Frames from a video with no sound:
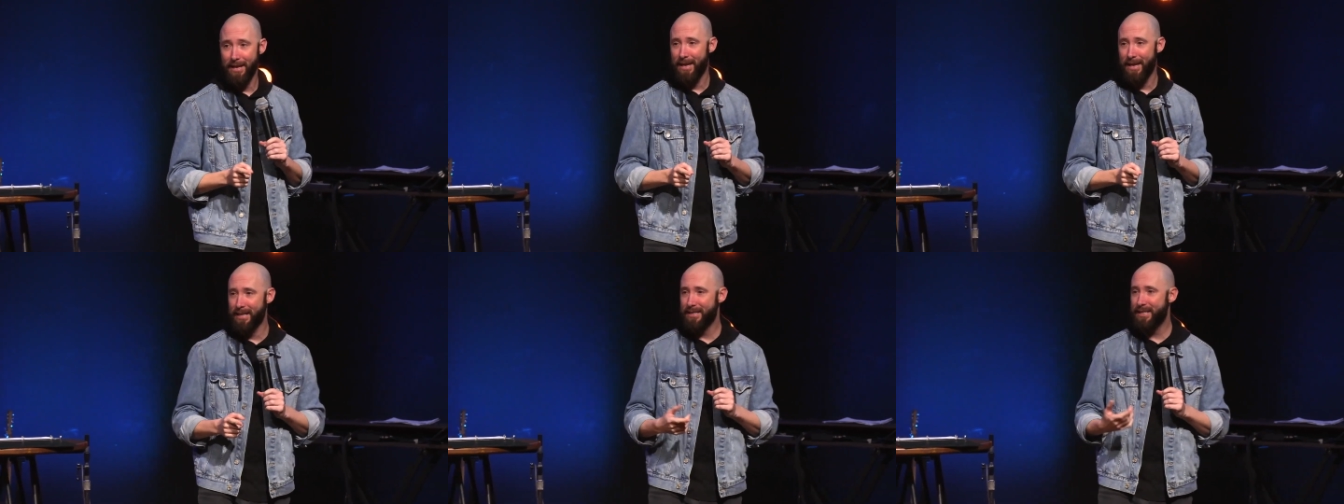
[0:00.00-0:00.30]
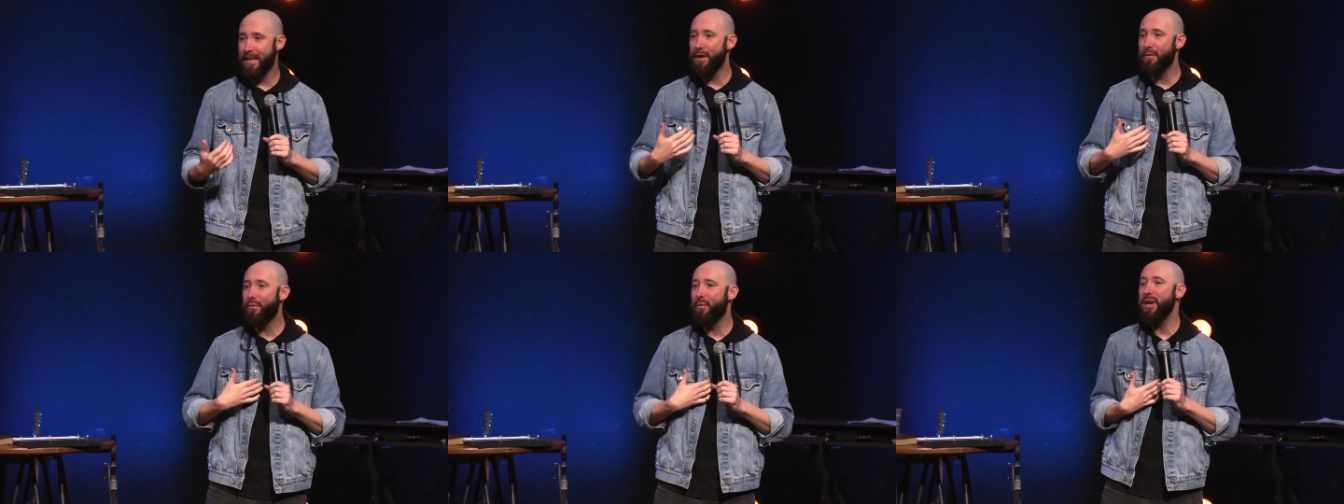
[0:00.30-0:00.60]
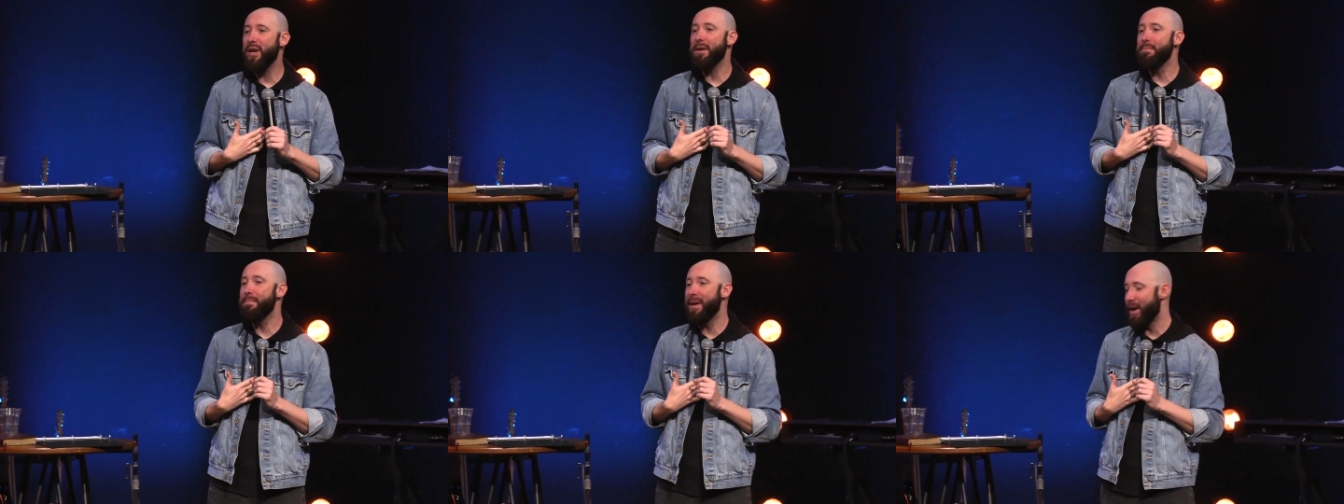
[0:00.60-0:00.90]
See, if we
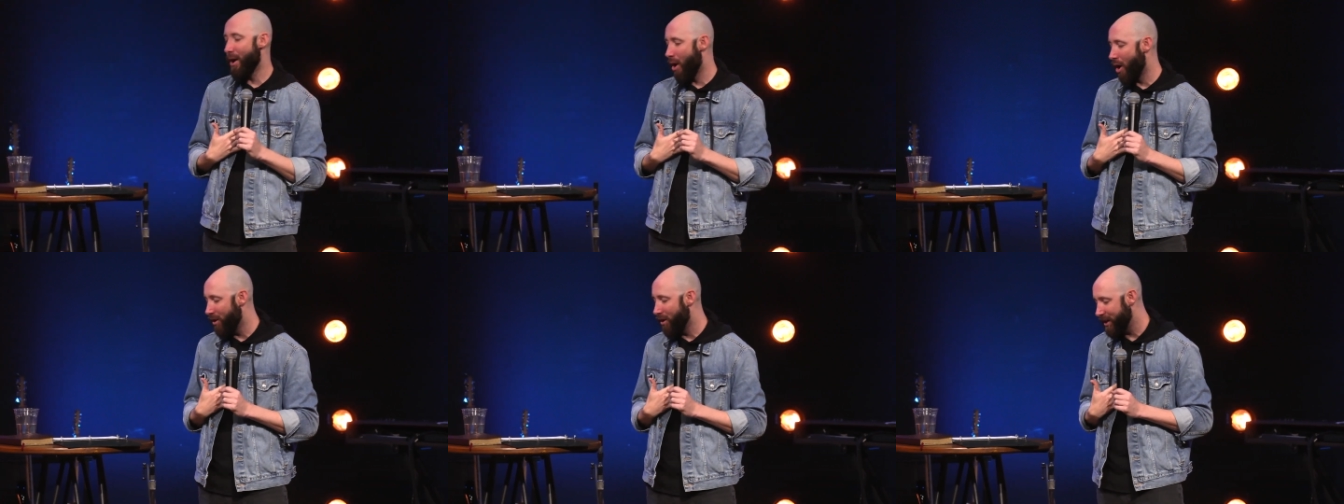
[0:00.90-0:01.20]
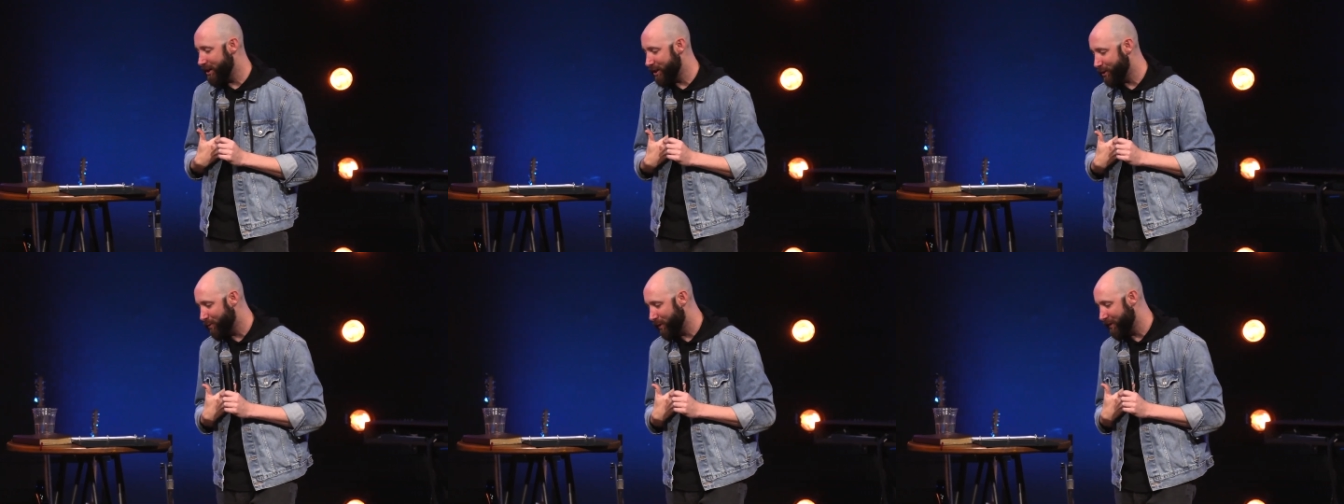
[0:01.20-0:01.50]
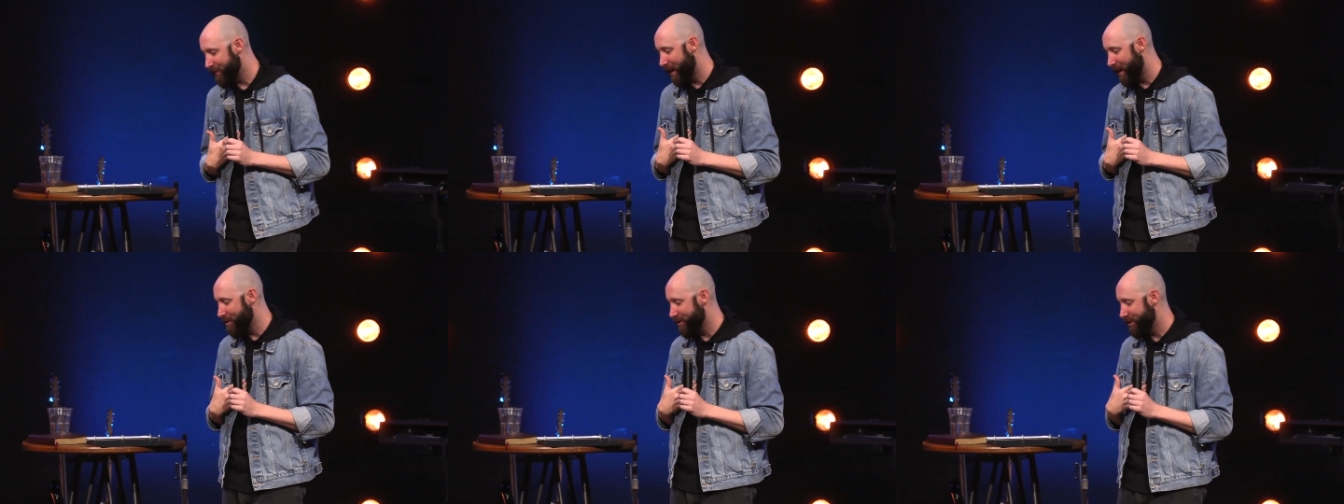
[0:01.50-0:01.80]
can be honest
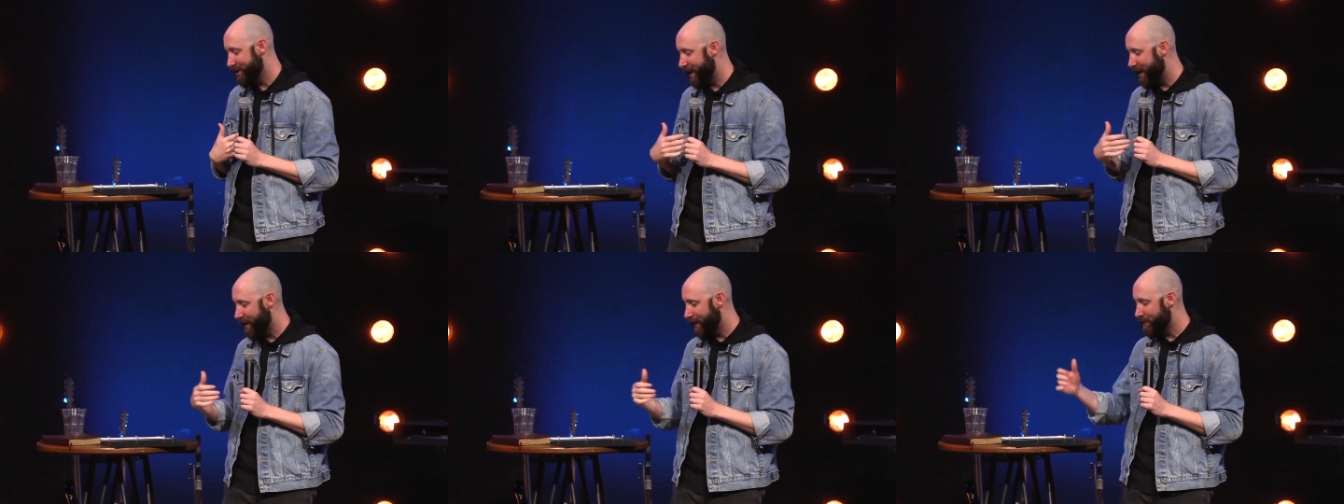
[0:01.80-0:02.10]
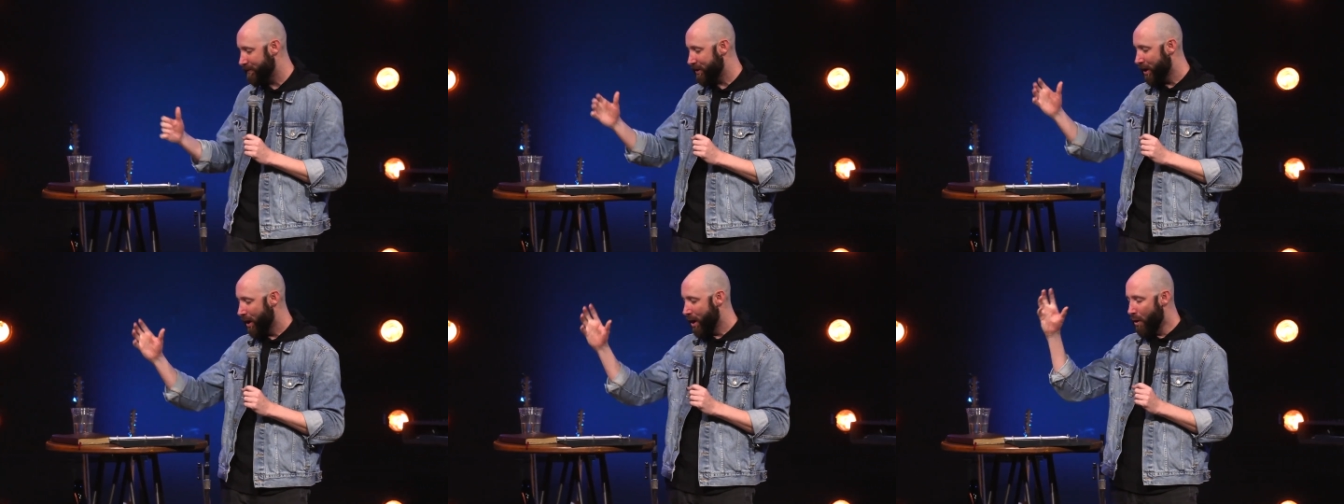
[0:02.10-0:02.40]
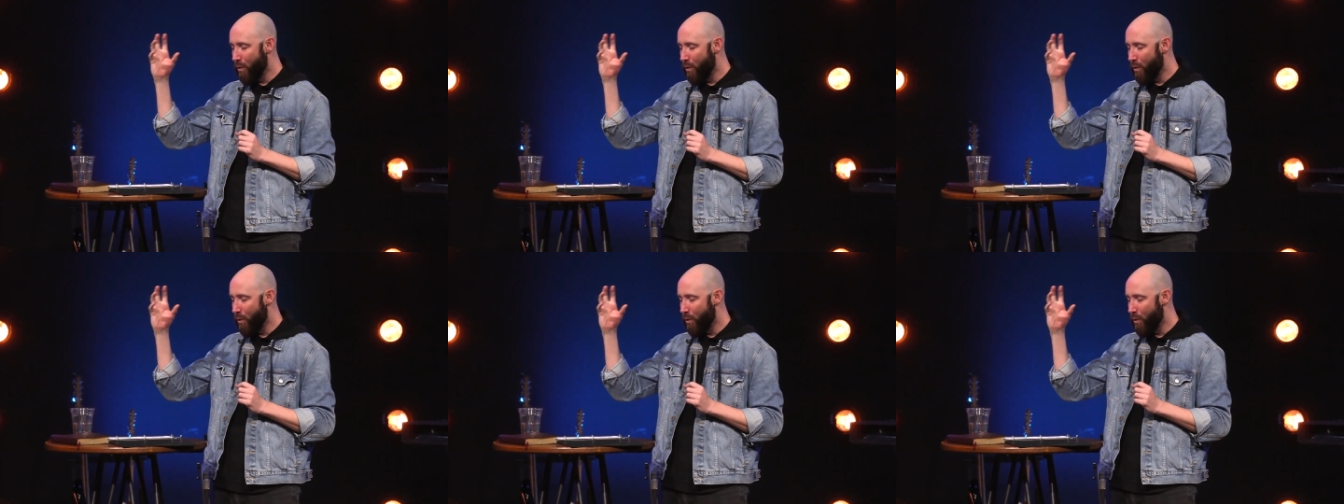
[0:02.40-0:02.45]
with ourselves,